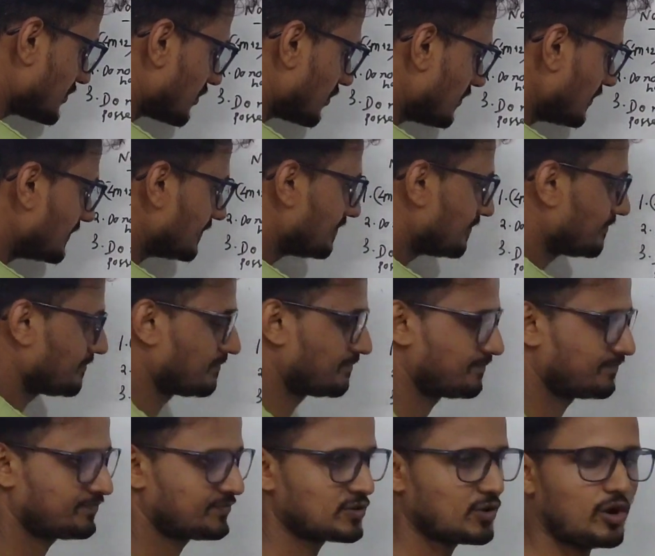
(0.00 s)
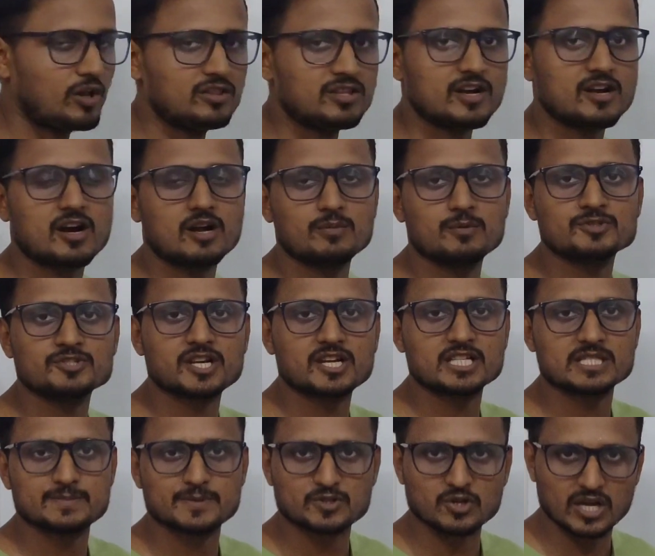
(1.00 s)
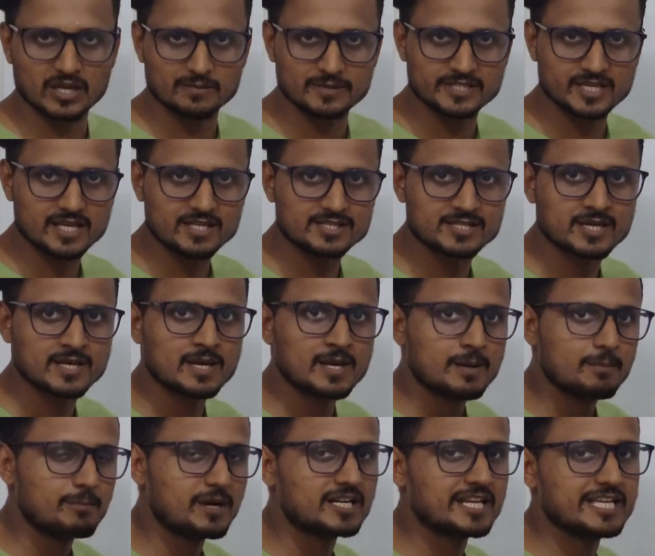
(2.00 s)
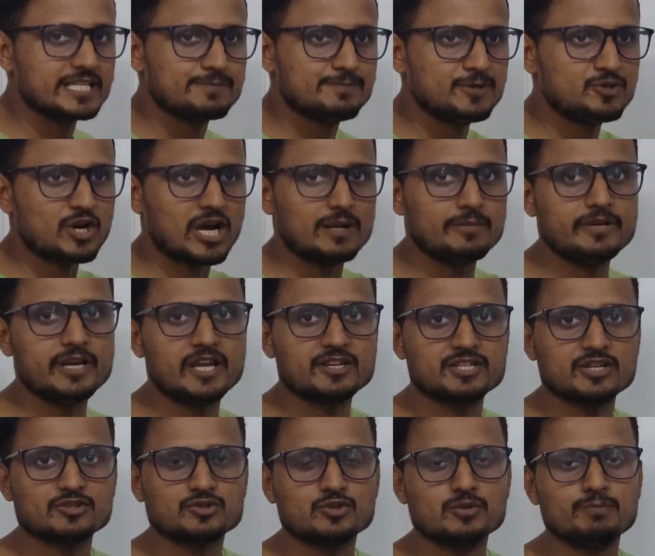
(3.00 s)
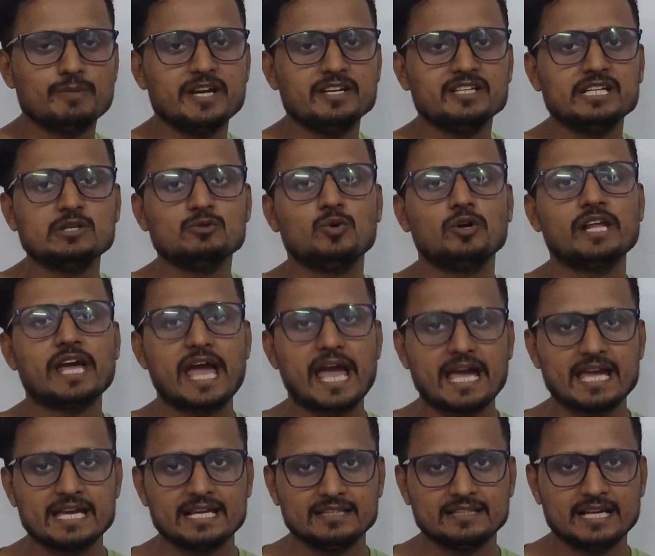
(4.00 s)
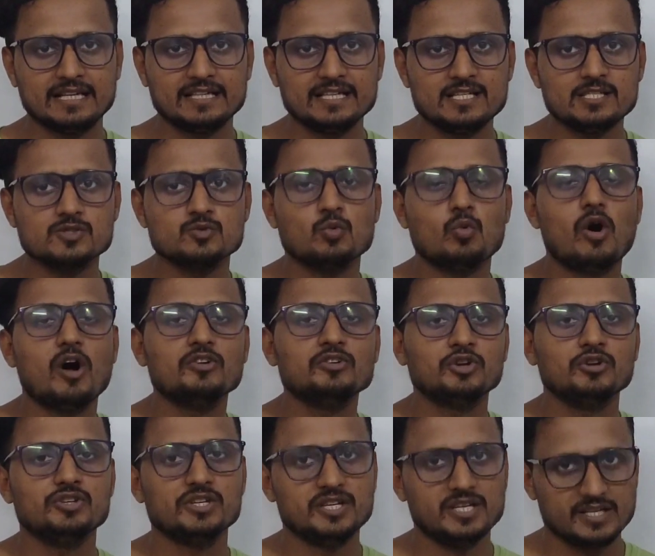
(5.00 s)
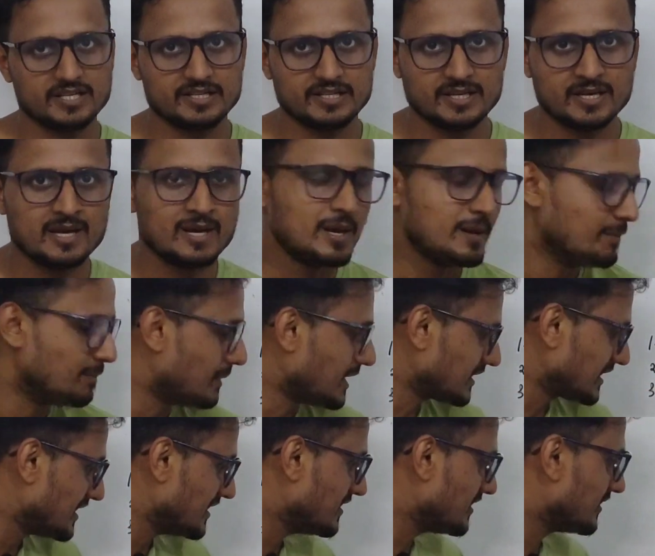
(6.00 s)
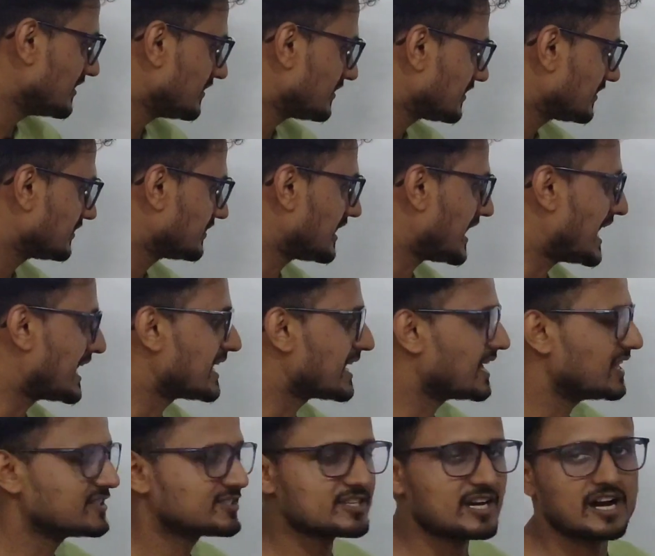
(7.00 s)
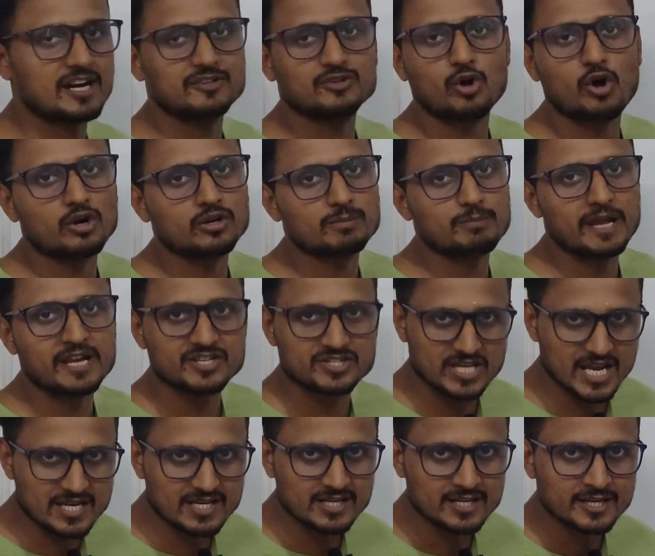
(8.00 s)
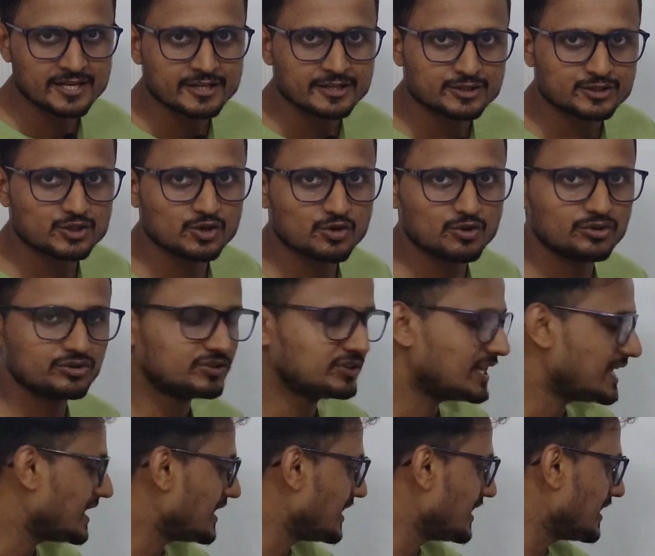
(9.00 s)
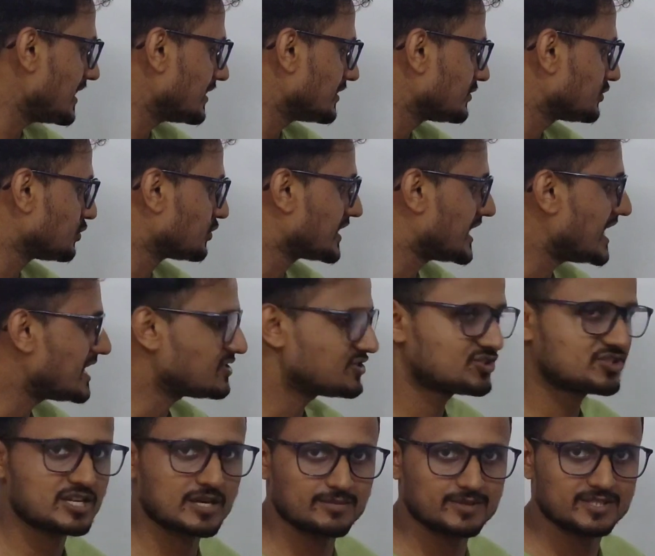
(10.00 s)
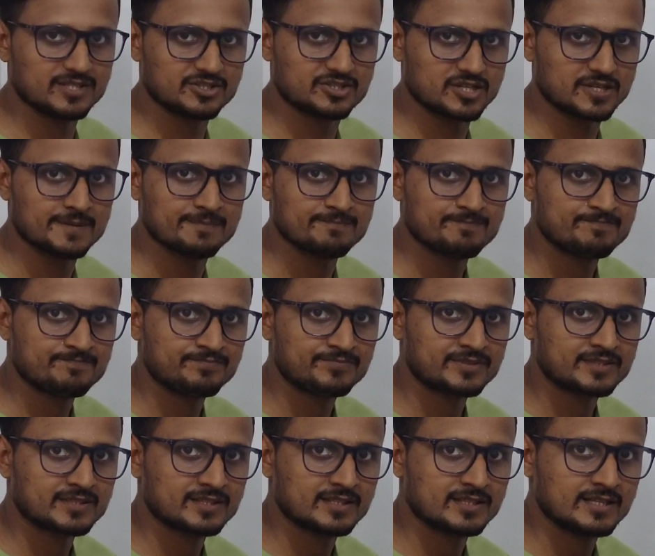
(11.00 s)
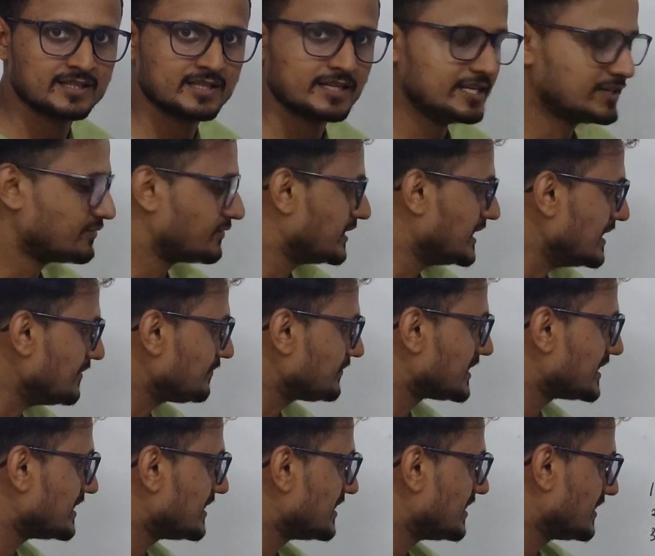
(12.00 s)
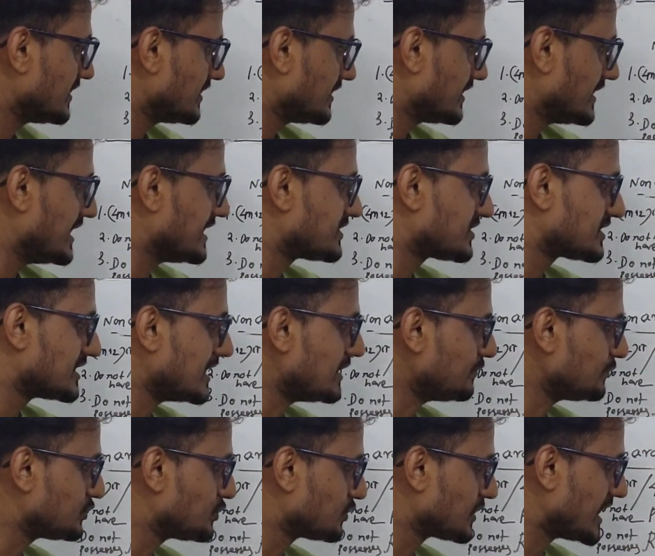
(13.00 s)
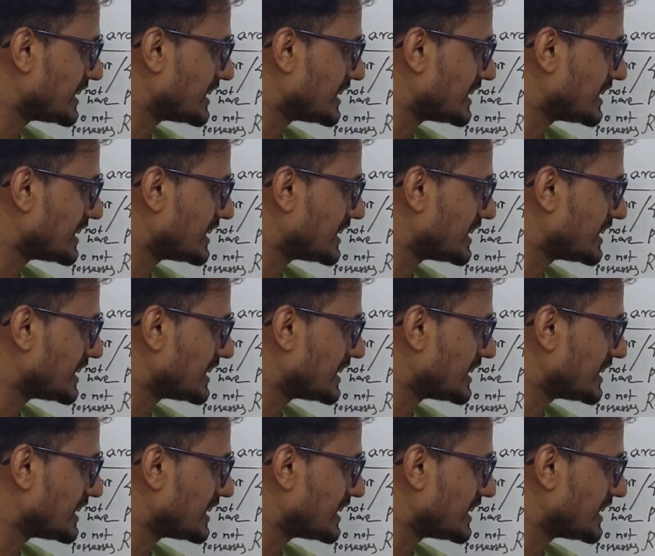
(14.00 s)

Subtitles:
We know all the carbons are sp2 hybridized, but sp2 hybridization should maintain one angle, that is 120 degree. But here the angles are not maintained, so they, to get stability, it flips itself to